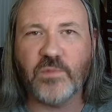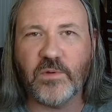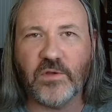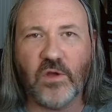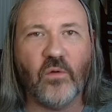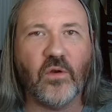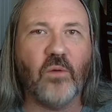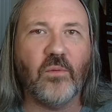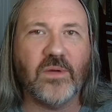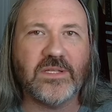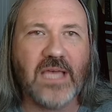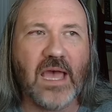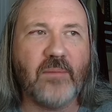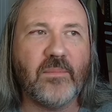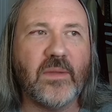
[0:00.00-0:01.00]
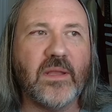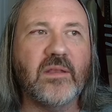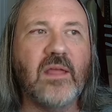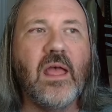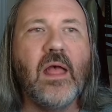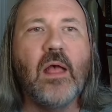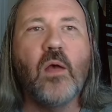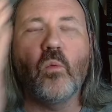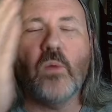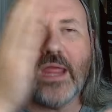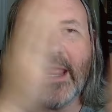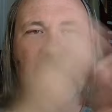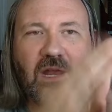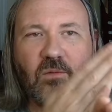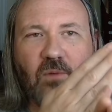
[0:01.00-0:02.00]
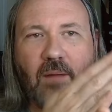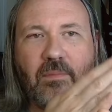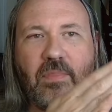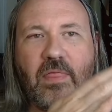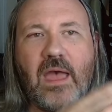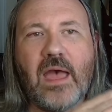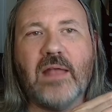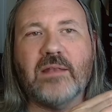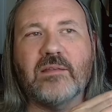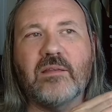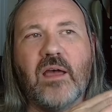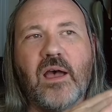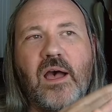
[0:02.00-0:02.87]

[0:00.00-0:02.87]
We don't know what's happened. We interrupt that.